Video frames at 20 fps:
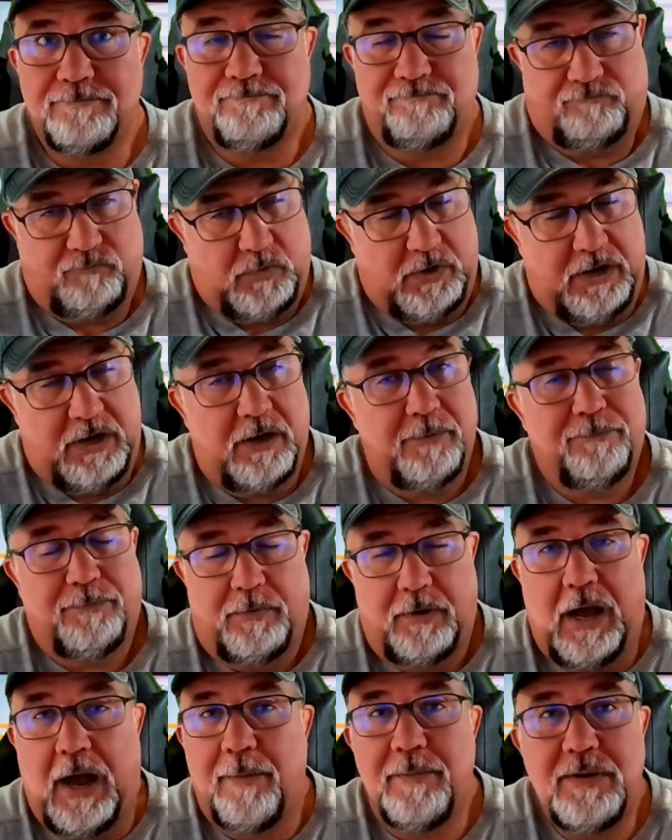Yep,
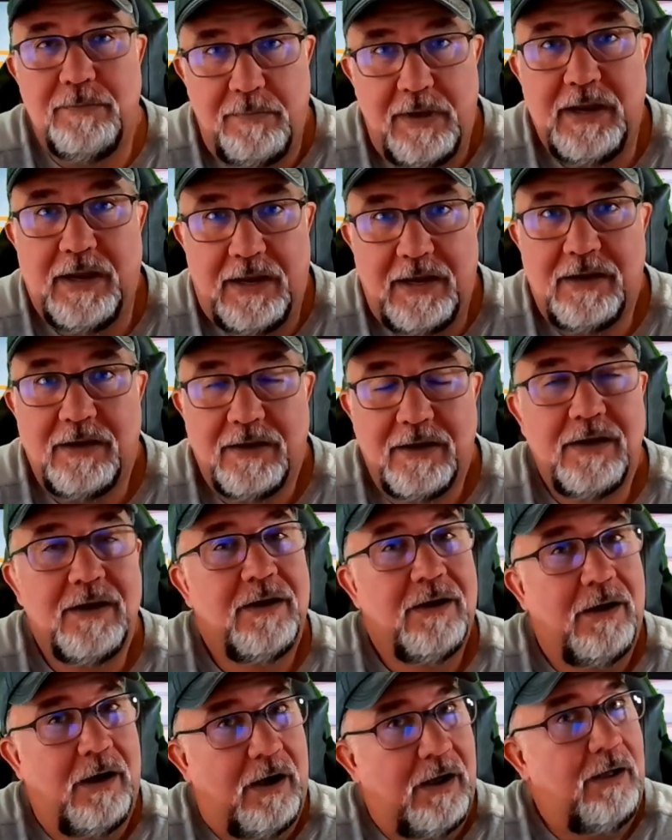I'm admitting
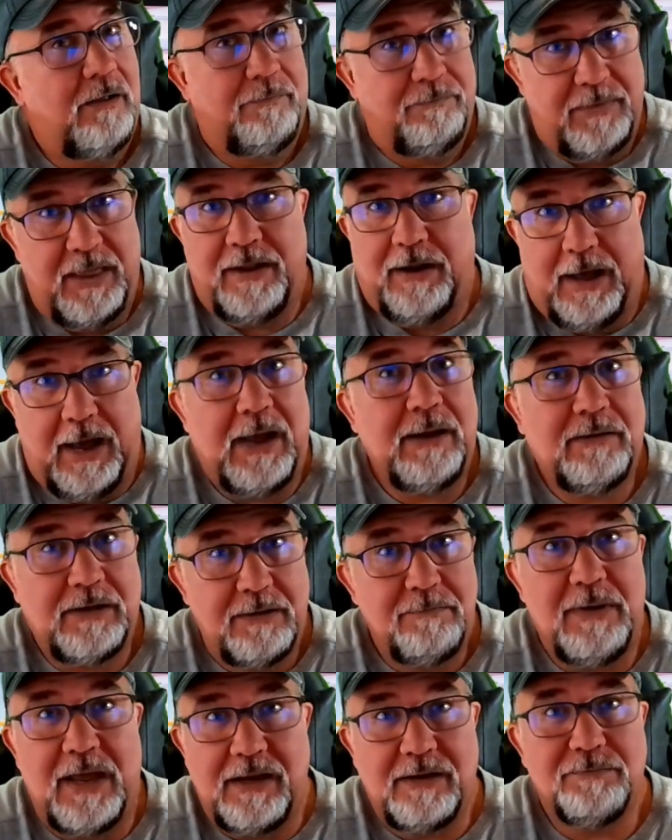that I can
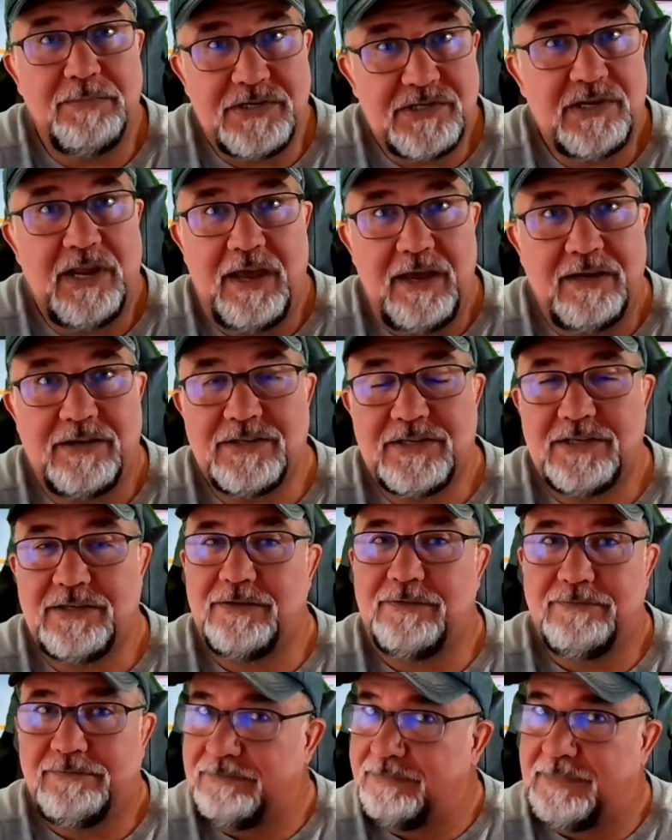make mistakes.
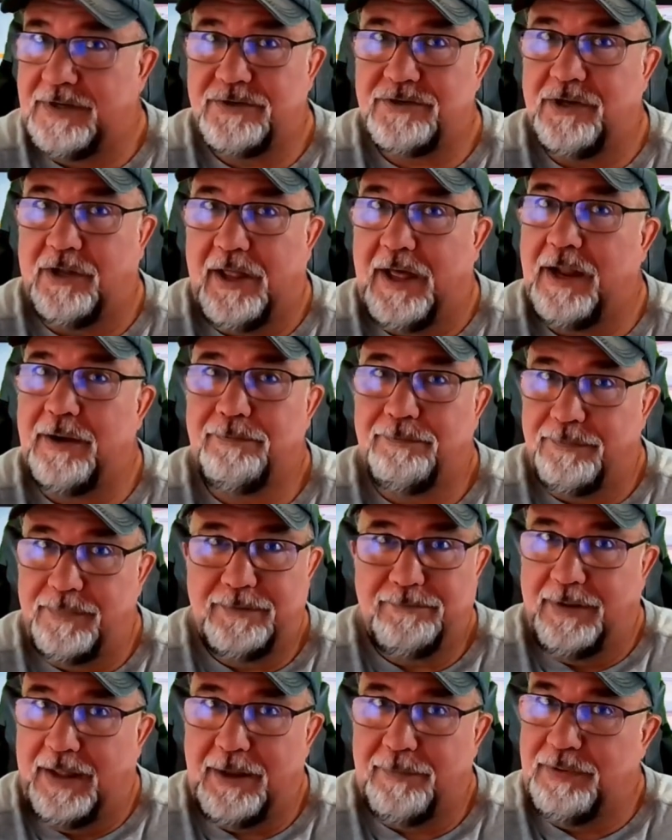There's a lot
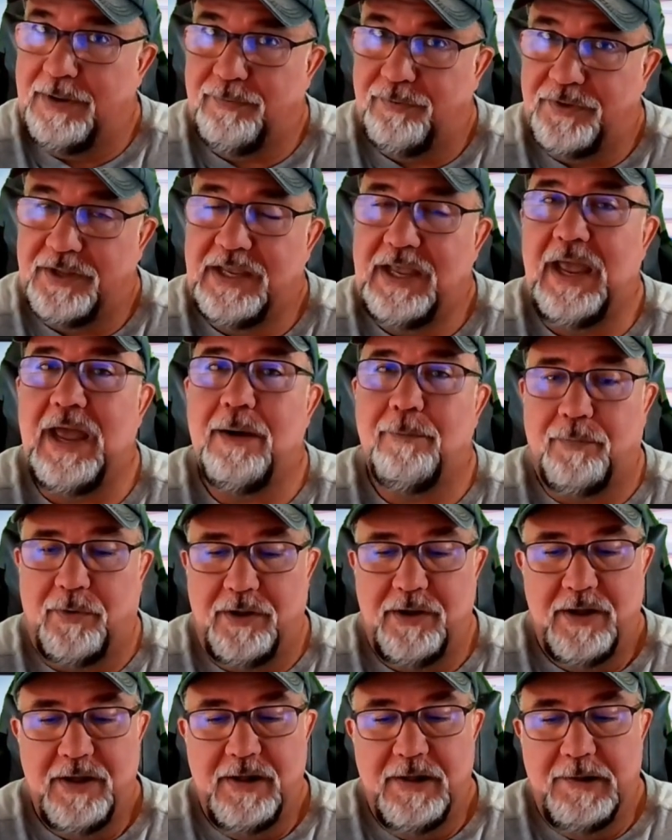of people that can't, but
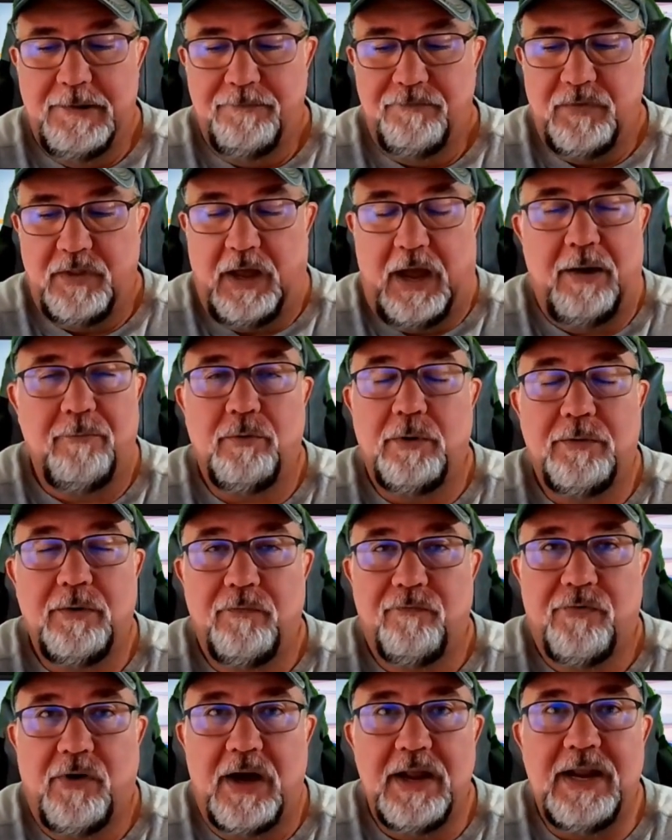I would
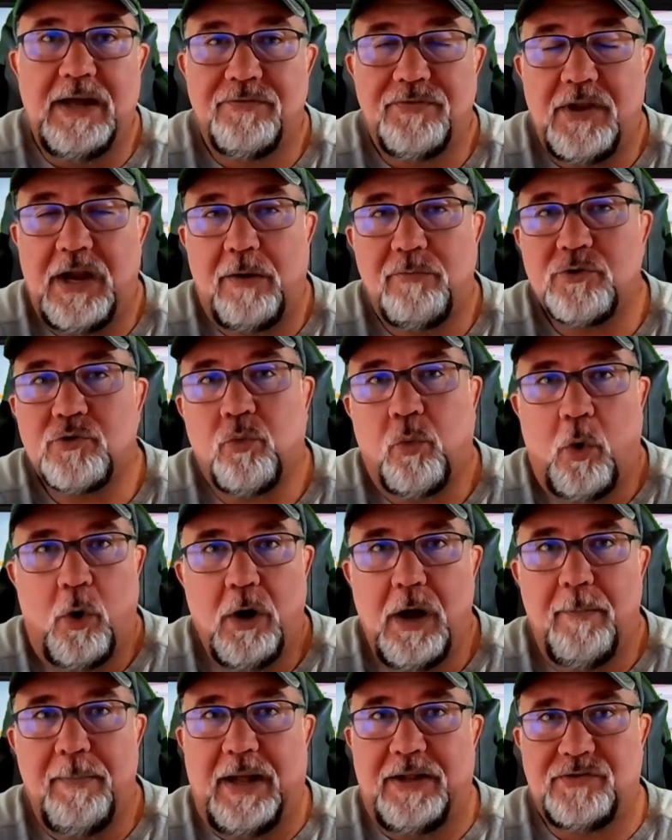find out that I was wrong
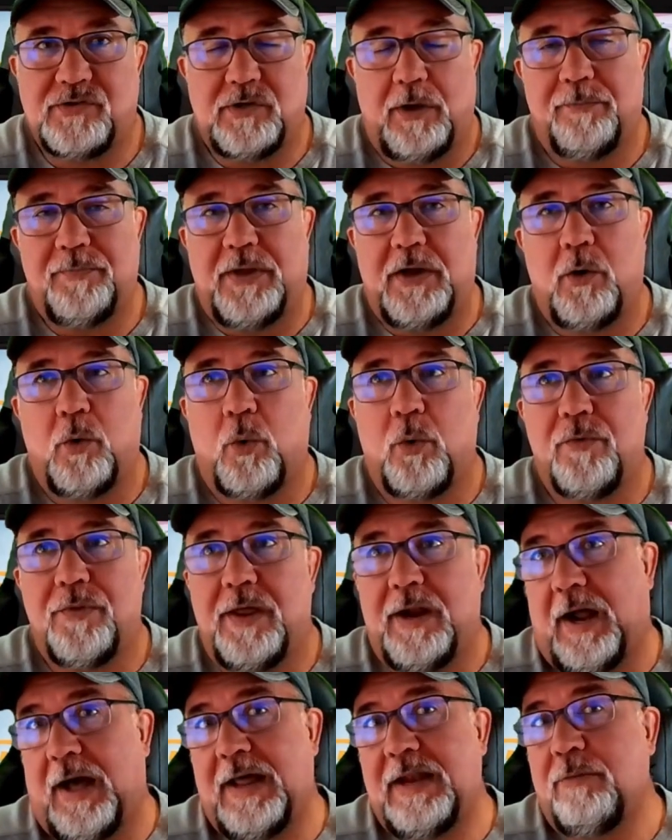about something, or that
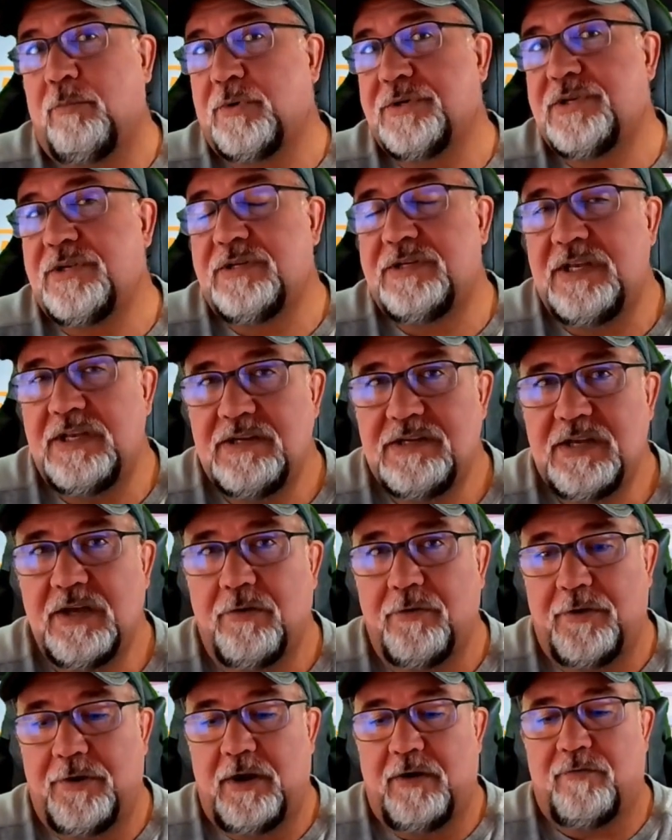I wasn't detailed
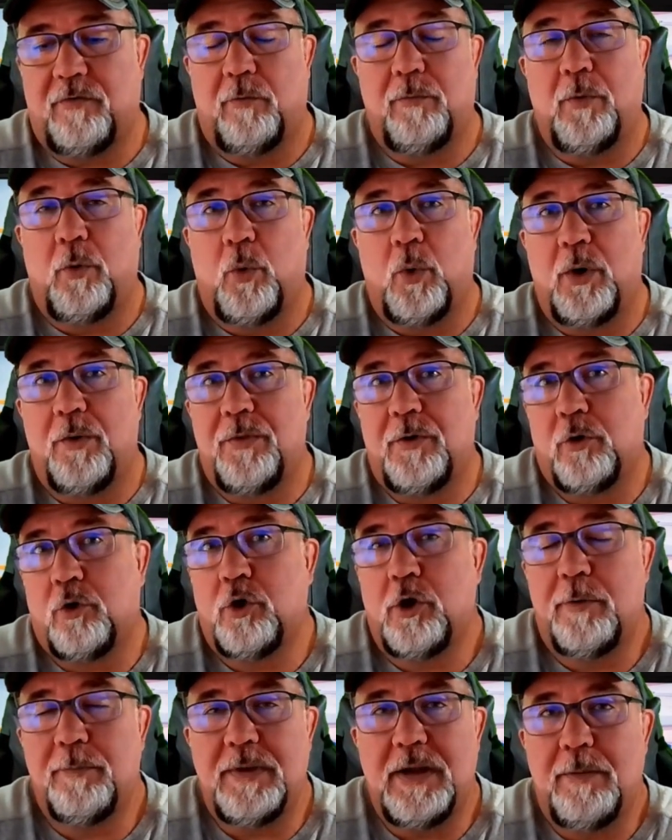enough, or there could
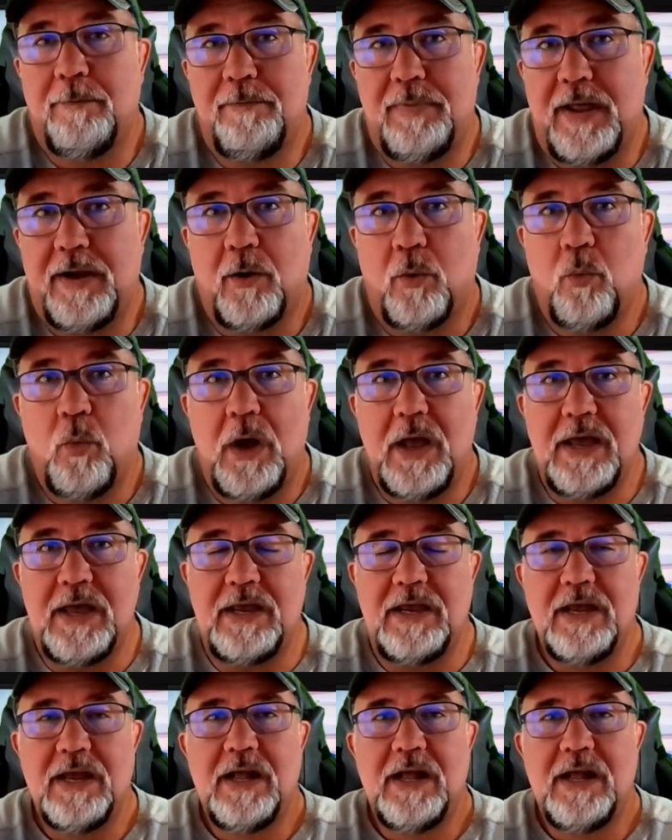have been a better way.